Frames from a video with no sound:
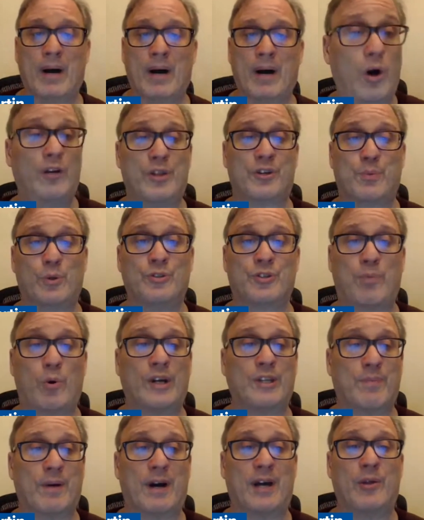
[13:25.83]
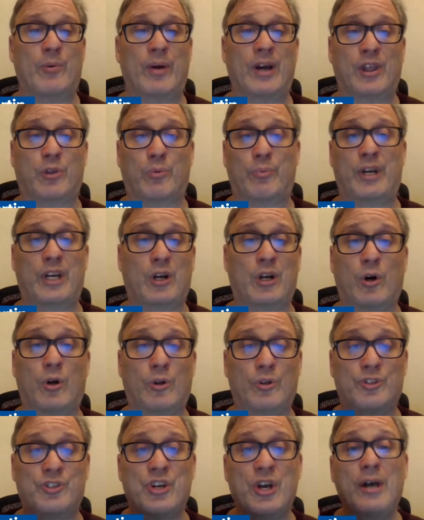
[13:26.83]
All of Weatherspoon's by 3
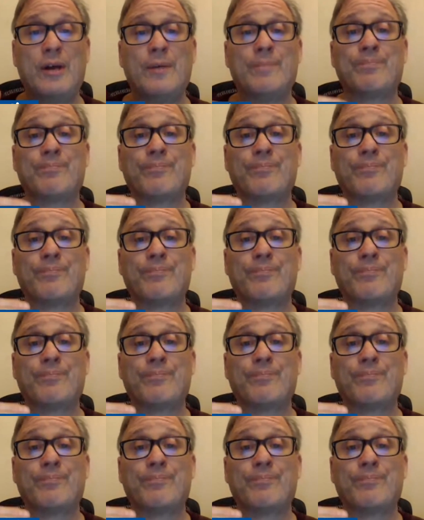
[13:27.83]
goals,